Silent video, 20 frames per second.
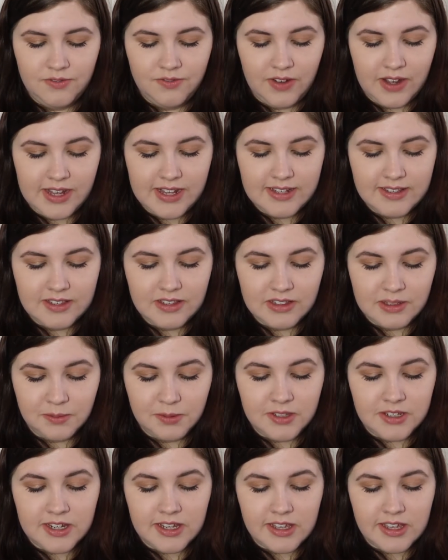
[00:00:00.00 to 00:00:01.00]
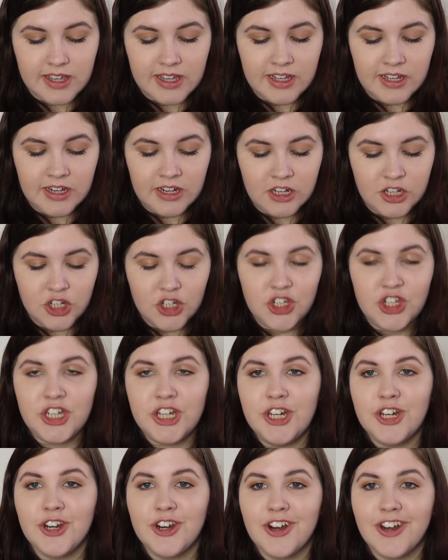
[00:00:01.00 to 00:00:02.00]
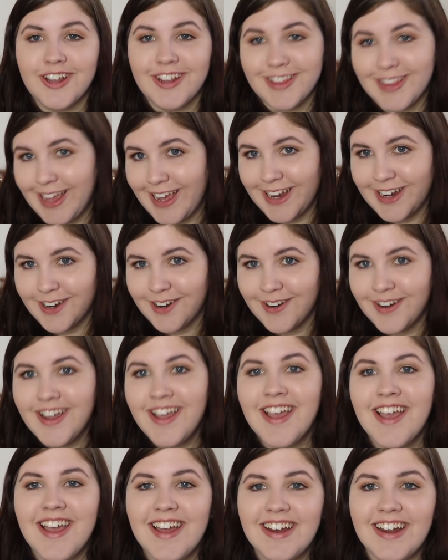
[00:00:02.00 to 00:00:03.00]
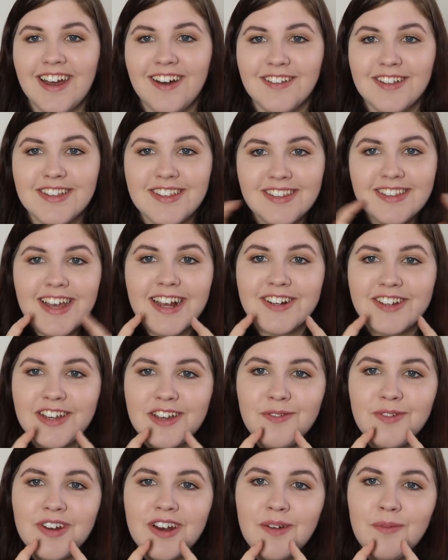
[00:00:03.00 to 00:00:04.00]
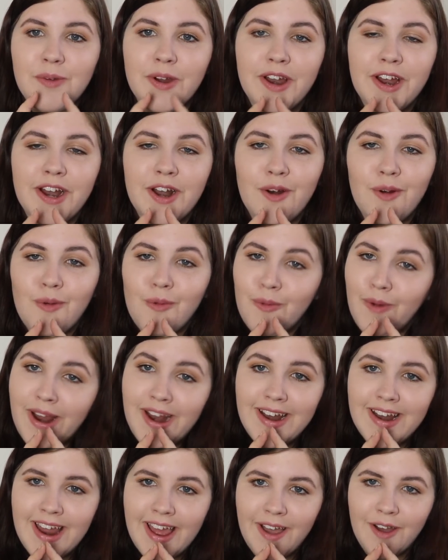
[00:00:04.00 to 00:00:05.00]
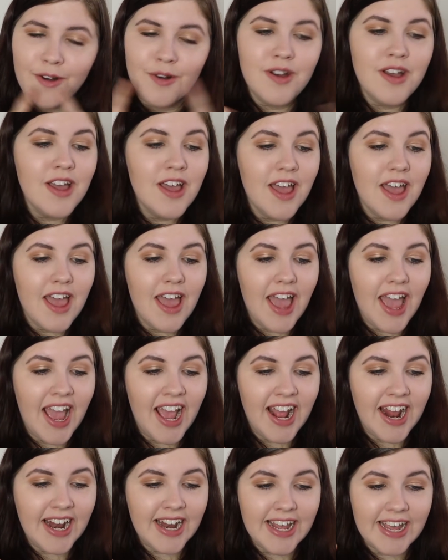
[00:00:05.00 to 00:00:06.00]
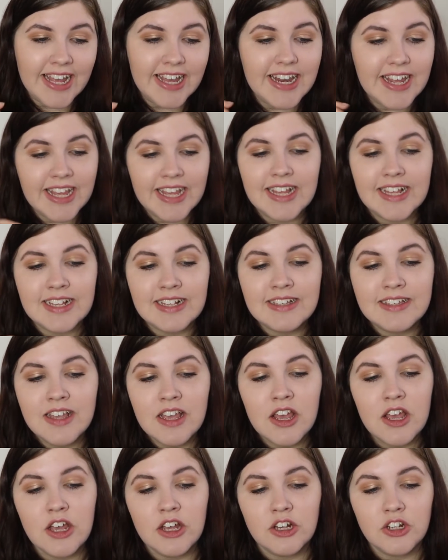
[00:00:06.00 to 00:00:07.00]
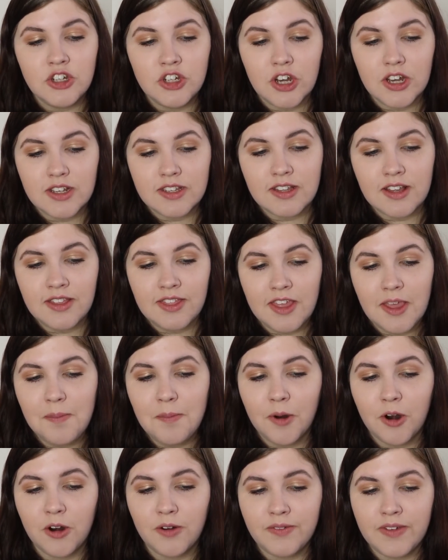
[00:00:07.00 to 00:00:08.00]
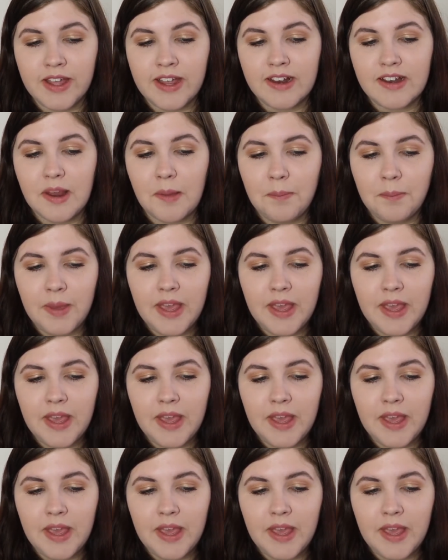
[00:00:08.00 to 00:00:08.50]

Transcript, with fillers: Vice lipstick in Sheer Liar. Now this is actually what I'm wearing right now, and it is just the perfect